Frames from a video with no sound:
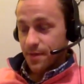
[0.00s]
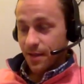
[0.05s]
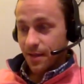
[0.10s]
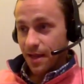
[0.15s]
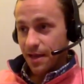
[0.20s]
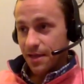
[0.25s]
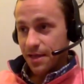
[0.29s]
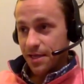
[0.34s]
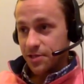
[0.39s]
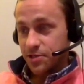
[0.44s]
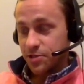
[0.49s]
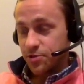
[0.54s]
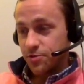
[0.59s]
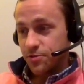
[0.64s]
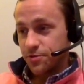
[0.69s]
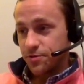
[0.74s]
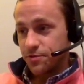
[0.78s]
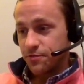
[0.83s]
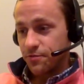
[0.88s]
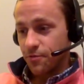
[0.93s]
a lot of
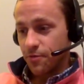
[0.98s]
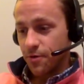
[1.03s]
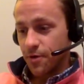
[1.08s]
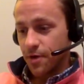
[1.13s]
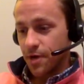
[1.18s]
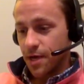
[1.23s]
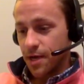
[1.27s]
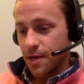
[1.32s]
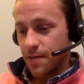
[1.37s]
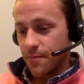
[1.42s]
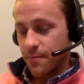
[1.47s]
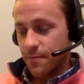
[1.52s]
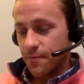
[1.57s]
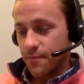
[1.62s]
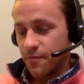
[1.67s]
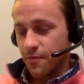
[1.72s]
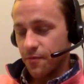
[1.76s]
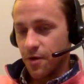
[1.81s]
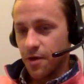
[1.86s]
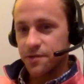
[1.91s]
issues for, um,
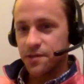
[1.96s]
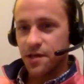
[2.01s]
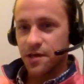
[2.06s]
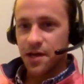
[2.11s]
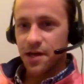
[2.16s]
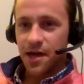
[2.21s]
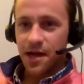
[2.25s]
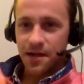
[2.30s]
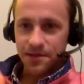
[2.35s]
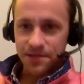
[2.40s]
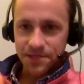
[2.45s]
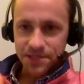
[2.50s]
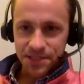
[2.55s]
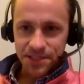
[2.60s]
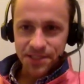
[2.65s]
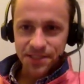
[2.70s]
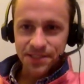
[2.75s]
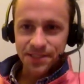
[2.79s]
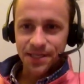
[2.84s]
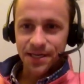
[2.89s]
for us
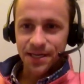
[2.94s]
oncologists.